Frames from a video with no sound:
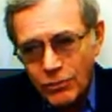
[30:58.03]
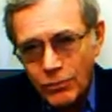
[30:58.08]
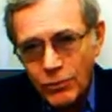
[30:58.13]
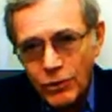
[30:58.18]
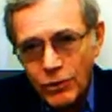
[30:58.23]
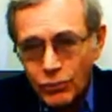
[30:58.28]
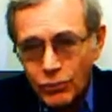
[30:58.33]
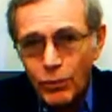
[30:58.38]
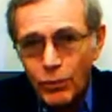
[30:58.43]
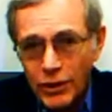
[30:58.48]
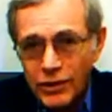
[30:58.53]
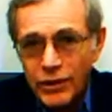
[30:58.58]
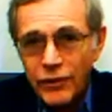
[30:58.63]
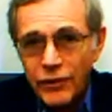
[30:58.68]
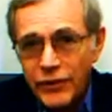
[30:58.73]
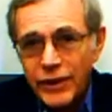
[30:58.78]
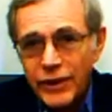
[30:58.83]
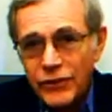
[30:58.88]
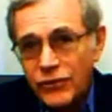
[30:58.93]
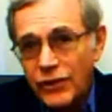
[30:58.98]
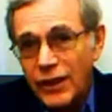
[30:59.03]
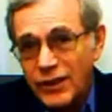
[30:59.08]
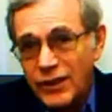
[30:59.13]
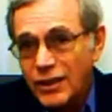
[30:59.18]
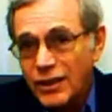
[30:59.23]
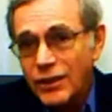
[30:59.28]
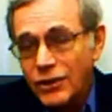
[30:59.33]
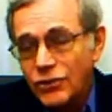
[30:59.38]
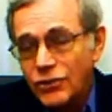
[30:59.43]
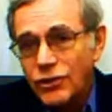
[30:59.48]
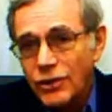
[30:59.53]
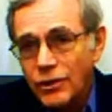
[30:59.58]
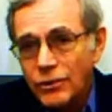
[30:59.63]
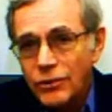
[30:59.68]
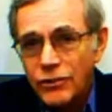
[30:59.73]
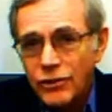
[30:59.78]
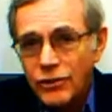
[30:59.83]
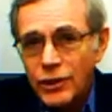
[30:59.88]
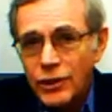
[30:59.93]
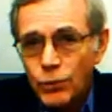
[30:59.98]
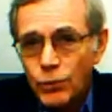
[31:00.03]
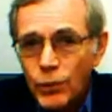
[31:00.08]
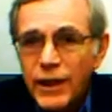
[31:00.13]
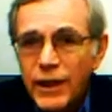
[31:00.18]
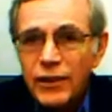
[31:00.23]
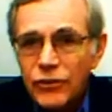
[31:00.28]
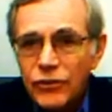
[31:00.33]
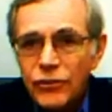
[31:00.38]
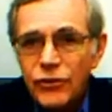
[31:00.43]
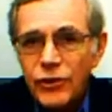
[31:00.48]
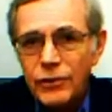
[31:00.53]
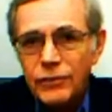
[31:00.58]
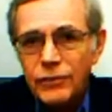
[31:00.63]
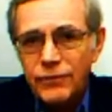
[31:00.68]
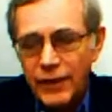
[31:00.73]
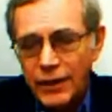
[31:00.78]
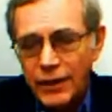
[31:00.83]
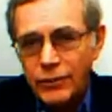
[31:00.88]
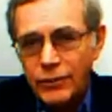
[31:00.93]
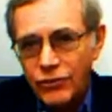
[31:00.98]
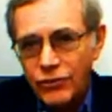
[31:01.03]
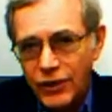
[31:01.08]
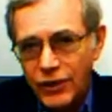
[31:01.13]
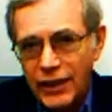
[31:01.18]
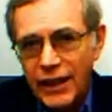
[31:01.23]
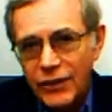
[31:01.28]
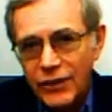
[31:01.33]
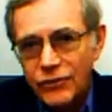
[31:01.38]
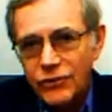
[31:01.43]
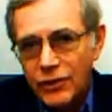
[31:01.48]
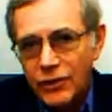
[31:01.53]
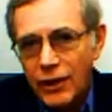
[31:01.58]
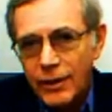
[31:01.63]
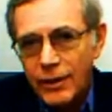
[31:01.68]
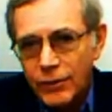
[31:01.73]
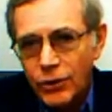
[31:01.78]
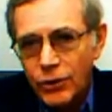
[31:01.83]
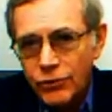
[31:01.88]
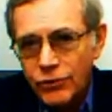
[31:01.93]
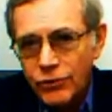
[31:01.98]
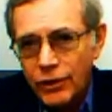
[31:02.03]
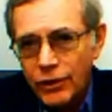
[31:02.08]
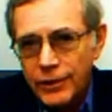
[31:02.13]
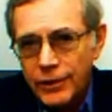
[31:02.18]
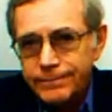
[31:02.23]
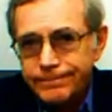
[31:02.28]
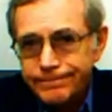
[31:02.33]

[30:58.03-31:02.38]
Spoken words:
which is one of the things I think that seriously weakens the Confederacy as time goes on.